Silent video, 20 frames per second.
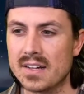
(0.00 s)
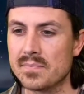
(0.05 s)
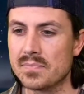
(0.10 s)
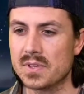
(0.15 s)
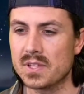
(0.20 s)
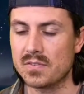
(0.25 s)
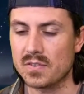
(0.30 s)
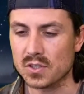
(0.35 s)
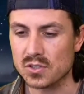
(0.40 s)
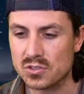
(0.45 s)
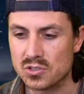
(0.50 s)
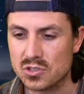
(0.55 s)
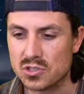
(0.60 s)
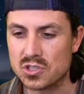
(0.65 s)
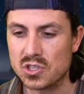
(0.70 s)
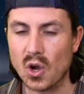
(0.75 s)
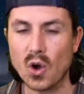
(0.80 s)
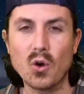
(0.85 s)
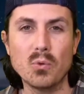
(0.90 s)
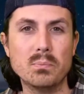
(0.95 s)
He feels
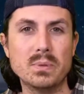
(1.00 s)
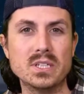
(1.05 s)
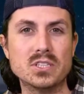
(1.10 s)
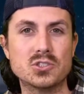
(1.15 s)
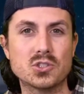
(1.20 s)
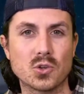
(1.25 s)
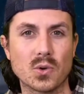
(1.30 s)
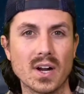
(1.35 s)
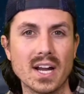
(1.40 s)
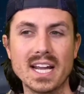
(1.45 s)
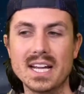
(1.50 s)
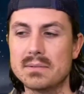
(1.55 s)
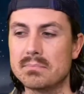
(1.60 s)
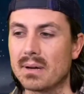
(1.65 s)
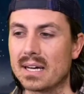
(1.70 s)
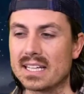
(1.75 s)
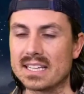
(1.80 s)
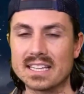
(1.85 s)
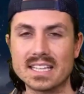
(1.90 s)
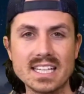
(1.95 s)
so betrayed
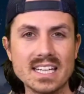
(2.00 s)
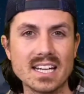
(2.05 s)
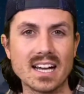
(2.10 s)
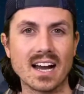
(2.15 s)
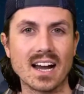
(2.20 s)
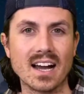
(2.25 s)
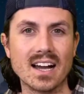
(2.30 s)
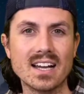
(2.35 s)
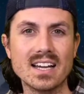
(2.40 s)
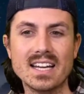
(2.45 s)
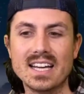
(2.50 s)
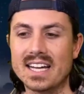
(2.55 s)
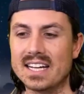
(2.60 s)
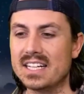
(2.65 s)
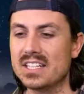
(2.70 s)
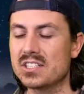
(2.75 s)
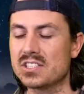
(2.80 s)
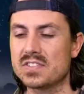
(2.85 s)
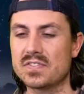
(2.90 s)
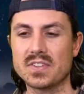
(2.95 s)
by Leah, and he
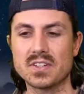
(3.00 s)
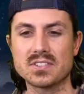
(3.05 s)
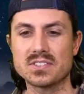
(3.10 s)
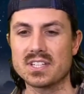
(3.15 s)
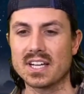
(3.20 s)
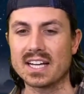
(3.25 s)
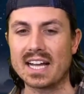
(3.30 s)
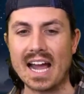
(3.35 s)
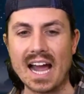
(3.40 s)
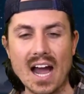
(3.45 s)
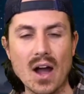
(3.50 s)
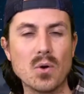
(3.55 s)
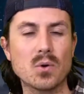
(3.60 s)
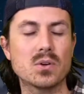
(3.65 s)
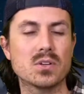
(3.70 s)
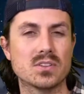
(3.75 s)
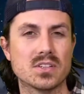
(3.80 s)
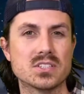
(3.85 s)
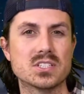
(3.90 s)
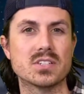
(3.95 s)
just feels like, how
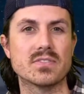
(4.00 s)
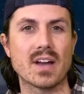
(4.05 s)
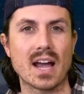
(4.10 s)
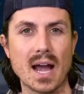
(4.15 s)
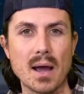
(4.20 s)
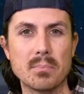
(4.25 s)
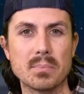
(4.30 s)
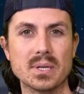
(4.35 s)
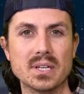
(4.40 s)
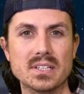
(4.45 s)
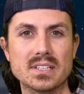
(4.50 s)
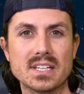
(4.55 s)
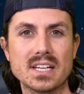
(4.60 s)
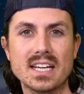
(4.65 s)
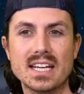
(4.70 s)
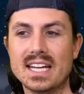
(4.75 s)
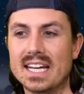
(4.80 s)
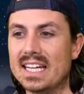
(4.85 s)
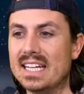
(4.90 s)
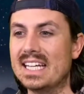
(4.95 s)
could this have happened?
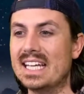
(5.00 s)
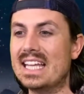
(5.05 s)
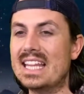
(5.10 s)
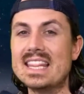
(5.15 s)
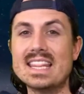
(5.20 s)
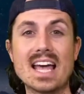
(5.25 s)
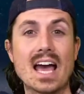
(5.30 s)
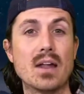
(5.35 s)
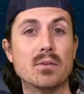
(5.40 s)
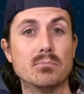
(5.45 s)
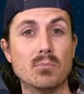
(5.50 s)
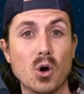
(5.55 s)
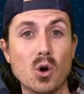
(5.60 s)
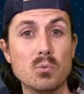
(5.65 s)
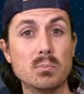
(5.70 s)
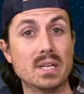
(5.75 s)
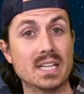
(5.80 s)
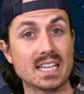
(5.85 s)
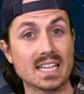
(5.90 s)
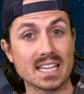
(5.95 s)
And in that
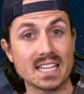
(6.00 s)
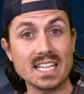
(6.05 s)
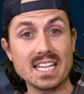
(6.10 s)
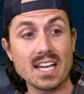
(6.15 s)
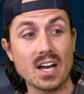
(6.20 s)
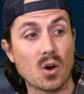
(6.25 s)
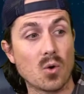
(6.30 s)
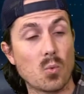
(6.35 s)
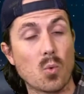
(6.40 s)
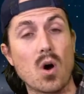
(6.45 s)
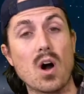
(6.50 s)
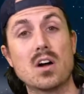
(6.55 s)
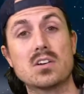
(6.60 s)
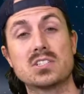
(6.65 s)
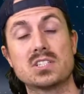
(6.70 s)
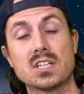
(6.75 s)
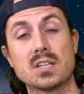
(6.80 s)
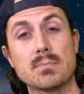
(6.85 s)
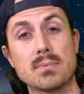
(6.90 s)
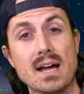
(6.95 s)
moment, Leah walks
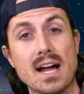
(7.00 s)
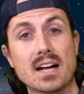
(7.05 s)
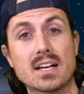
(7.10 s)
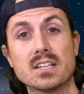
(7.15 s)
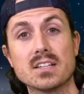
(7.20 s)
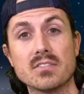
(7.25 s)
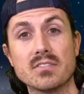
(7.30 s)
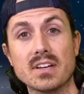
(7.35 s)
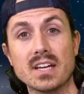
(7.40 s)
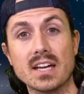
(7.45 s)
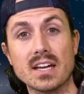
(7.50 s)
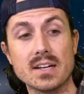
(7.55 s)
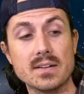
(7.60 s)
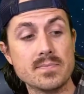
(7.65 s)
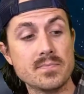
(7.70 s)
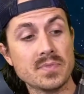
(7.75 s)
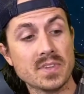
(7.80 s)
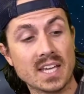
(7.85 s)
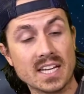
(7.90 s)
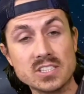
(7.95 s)
to the back of the van,
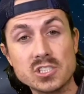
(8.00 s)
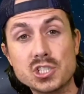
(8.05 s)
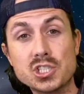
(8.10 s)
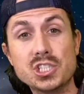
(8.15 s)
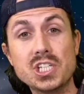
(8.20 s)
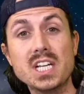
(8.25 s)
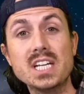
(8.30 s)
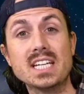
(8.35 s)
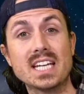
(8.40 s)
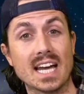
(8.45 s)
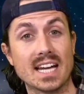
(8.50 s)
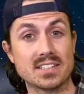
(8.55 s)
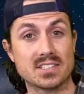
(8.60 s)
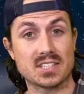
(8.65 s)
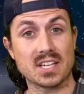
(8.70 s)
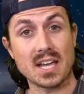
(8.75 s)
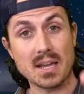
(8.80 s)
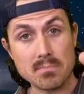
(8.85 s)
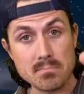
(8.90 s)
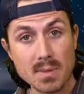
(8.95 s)
and she gets
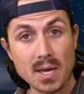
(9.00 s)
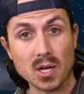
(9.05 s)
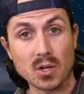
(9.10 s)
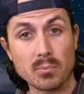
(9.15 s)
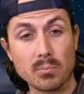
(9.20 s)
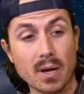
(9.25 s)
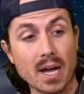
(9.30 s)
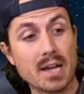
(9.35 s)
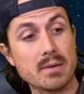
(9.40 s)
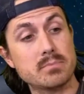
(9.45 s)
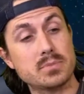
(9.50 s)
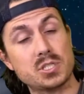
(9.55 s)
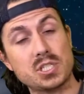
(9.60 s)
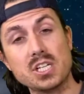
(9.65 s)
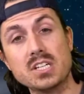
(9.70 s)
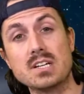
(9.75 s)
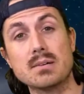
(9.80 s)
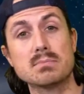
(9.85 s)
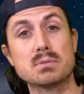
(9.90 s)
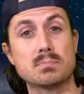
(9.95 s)
a metal pipe. She
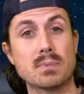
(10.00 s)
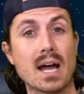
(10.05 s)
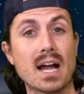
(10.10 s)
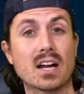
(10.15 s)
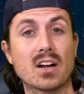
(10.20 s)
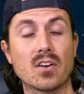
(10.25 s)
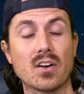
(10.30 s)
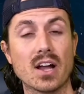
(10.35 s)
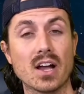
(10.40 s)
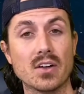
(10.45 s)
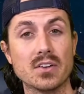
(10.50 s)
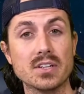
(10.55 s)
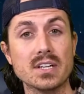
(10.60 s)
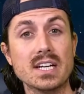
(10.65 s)
comes back around,